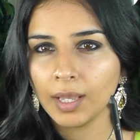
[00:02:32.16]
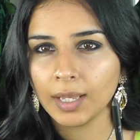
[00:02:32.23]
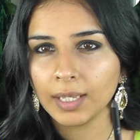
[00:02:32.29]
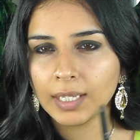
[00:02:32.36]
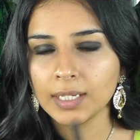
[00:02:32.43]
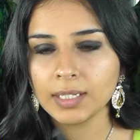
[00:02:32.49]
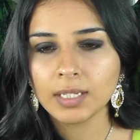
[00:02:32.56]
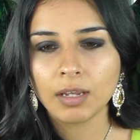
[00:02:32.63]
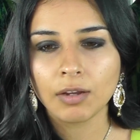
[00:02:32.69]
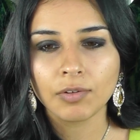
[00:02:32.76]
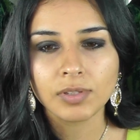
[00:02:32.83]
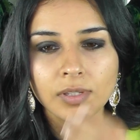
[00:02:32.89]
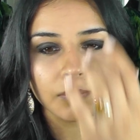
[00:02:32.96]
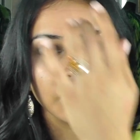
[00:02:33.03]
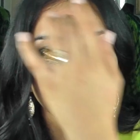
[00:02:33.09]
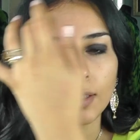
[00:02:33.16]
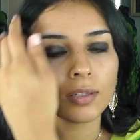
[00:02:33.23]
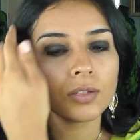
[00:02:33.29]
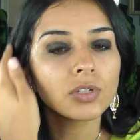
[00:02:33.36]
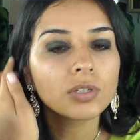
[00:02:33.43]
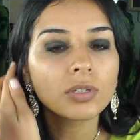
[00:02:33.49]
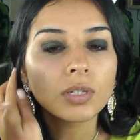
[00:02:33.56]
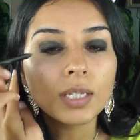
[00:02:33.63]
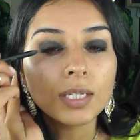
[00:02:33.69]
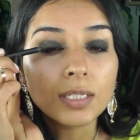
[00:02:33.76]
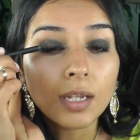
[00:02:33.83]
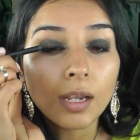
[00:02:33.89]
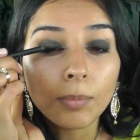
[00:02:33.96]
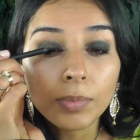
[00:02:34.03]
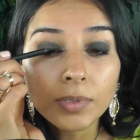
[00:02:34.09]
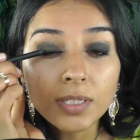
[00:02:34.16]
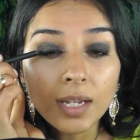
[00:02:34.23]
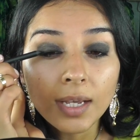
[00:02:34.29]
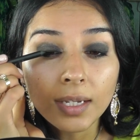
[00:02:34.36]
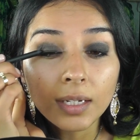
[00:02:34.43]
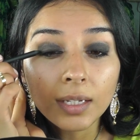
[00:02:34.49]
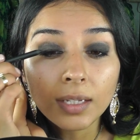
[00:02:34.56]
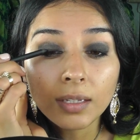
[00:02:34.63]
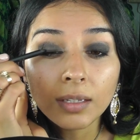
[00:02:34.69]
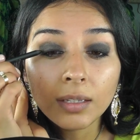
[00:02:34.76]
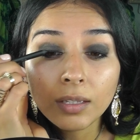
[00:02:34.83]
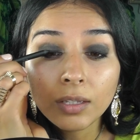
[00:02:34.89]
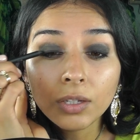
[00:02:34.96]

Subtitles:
a heater or something, and just to heat it up slightly.